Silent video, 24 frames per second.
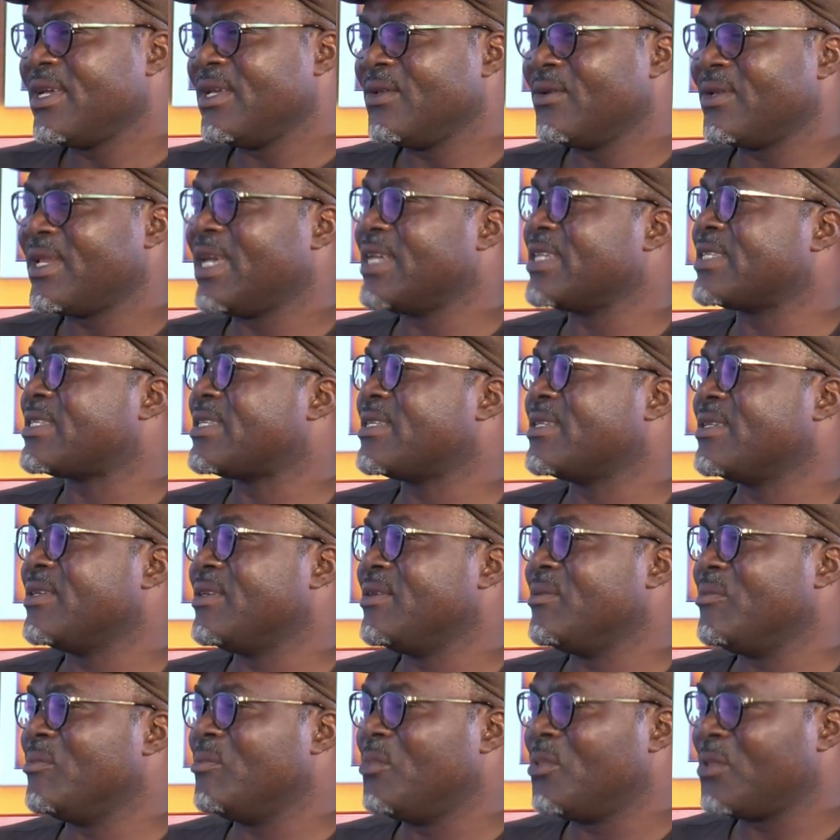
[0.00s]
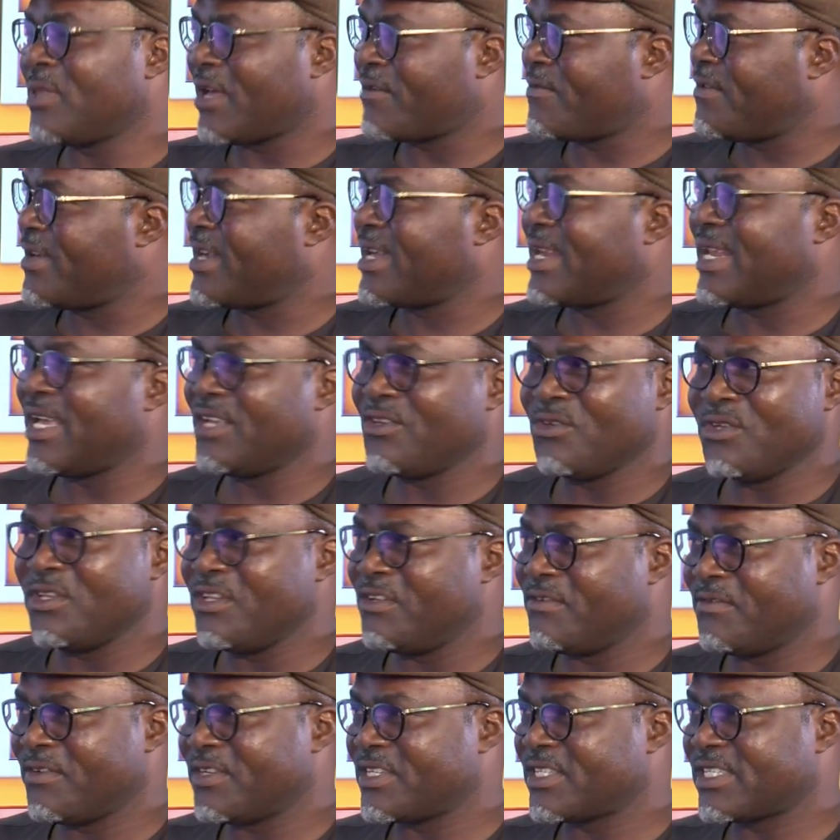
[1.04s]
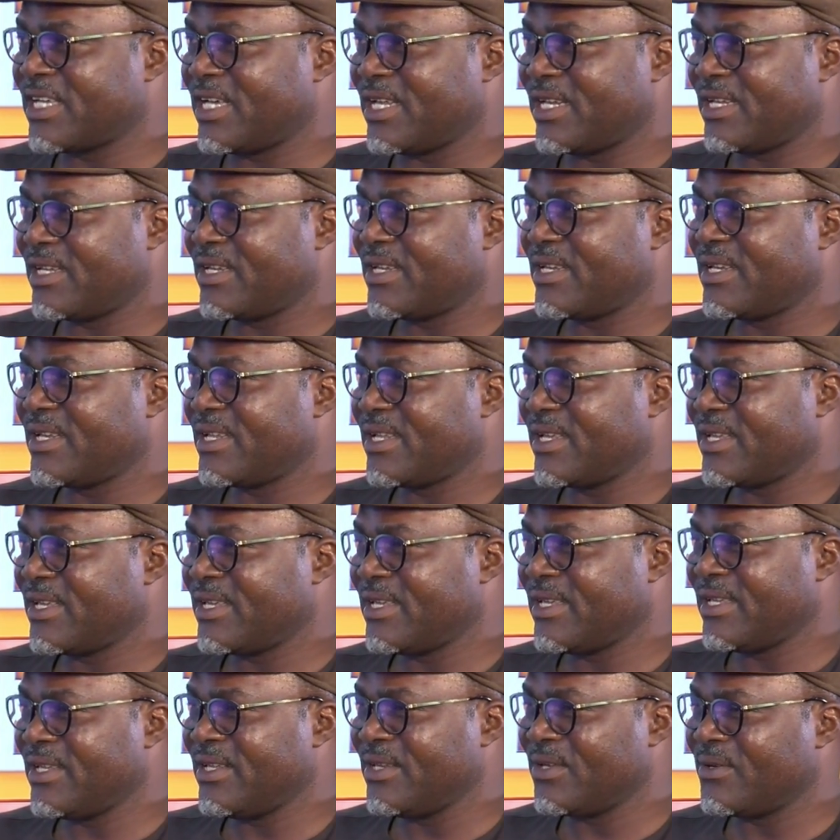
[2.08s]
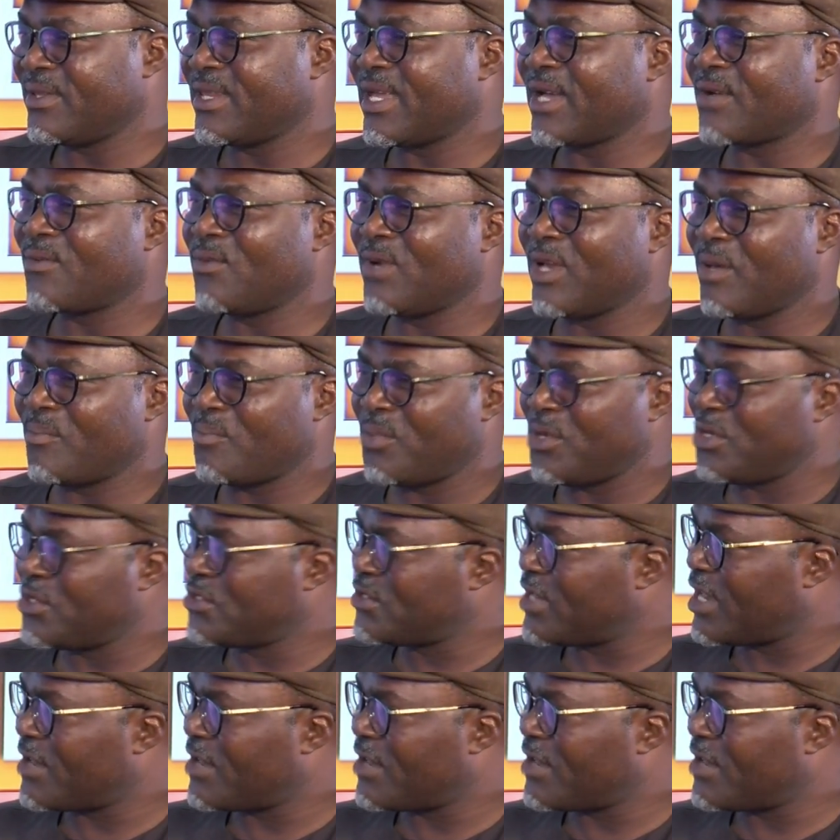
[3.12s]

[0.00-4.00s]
You know, that's both African and universal. You know, that will appeal to